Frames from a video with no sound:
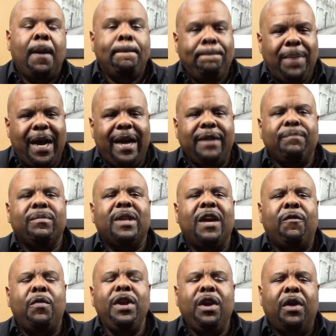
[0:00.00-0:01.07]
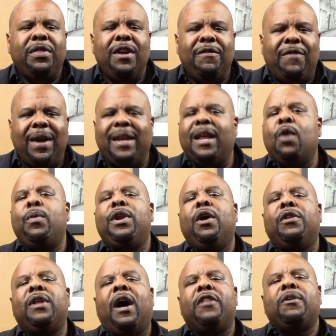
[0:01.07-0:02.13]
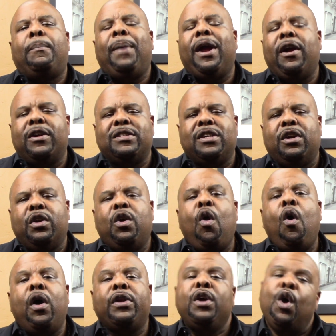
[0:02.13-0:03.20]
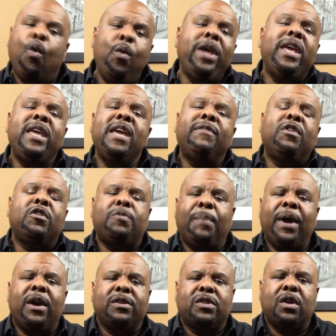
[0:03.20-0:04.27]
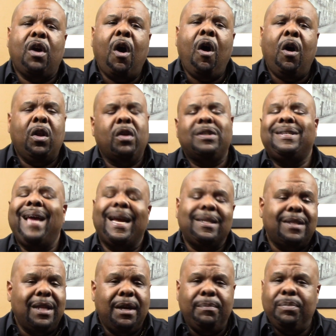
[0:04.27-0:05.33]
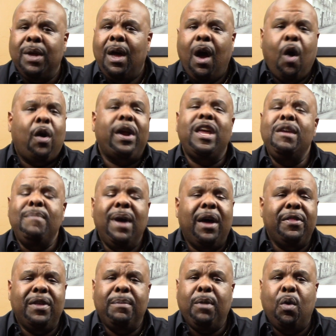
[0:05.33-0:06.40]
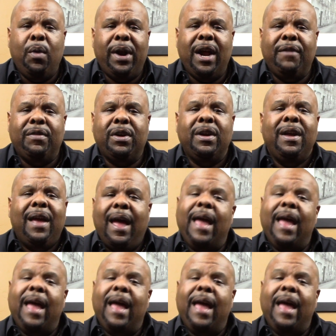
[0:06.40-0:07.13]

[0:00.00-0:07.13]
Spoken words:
But if we know the event and we know the other parents that are going, we can give those parents a call or text them or email them or whatever.